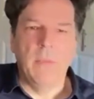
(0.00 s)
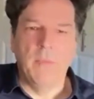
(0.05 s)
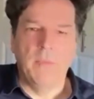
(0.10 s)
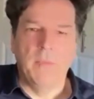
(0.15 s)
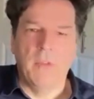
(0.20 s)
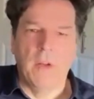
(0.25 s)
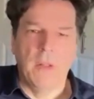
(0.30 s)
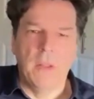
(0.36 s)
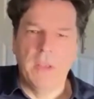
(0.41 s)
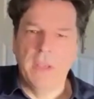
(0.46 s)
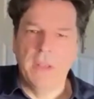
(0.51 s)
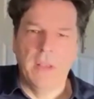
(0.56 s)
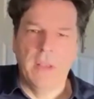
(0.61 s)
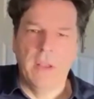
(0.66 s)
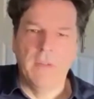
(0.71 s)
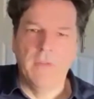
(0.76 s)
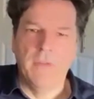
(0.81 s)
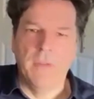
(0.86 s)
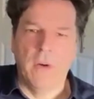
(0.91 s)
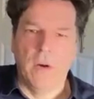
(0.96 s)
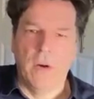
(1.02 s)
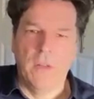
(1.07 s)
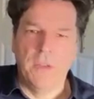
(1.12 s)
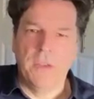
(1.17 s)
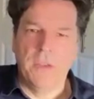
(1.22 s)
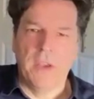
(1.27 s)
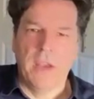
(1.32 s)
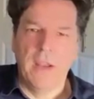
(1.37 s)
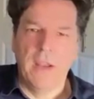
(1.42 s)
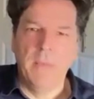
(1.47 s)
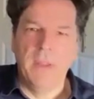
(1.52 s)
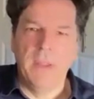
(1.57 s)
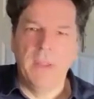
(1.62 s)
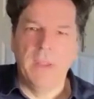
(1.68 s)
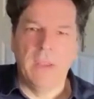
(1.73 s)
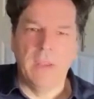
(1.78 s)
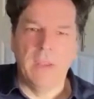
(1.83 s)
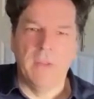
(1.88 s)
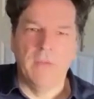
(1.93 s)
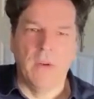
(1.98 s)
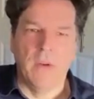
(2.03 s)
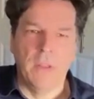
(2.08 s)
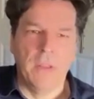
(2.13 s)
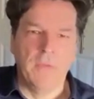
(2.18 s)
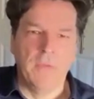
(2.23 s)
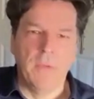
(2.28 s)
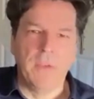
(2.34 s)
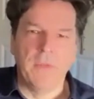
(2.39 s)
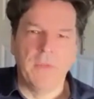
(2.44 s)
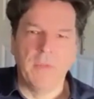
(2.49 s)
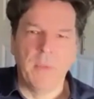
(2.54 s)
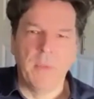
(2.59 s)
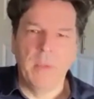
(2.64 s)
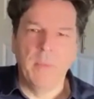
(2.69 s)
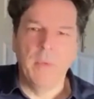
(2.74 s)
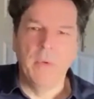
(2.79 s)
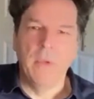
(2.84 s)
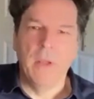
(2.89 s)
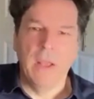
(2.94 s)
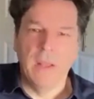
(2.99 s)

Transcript: falling in love all the time? Do they fall in love with different people?